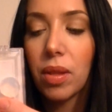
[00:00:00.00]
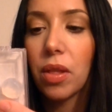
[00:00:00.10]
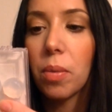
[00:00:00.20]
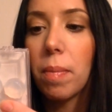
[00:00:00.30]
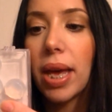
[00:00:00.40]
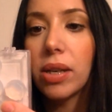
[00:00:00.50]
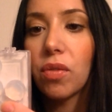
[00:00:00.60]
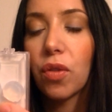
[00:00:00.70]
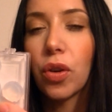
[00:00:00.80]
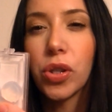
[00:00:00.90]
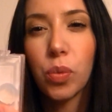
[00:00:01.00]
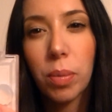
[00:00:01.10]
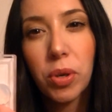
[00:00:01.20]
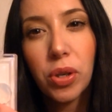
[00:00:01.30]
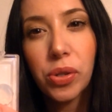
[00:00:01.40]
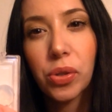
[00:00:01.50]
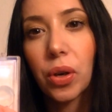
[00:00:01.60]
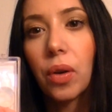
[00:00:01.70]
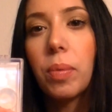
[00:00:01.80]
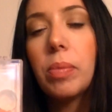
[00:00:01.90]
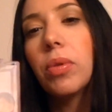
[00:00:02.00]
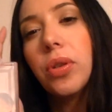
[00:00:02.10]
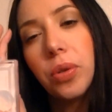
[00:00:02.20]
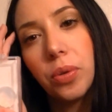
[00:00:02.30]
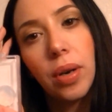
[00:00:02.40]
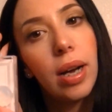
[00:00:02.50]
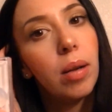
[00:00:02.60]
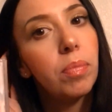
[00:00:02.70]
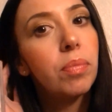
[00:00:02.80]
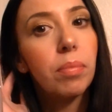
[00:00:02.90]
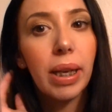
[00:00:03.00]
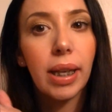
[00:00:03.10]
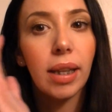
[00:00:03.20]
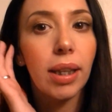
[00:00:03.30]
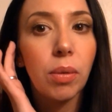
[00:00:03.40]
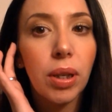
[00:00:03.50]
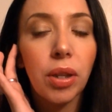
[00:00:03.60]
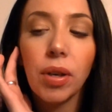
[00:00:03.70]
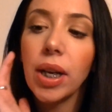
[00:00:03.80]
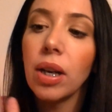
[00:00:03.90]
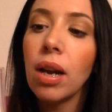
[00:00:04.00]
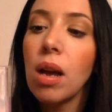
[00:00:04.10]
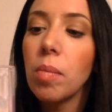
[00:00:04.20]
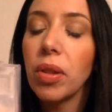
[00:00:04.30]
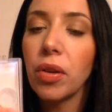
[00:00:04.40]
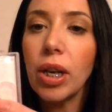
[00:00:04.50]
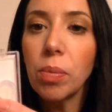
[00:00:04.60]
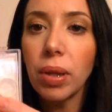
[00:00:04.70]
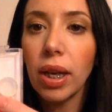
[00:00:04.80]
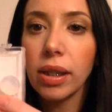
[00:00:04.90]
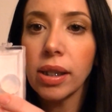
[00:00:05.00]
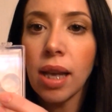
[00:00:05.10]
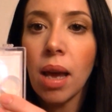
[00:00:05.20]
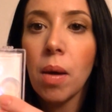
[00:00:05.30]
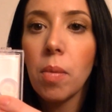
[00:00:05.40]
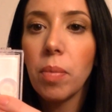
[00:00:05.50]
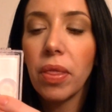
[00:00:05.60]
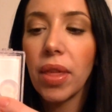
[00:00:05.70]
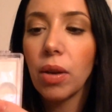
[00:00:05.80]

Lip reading: they're meant for swimmers or people who might get liquid in their ear, but they're earplugs, but they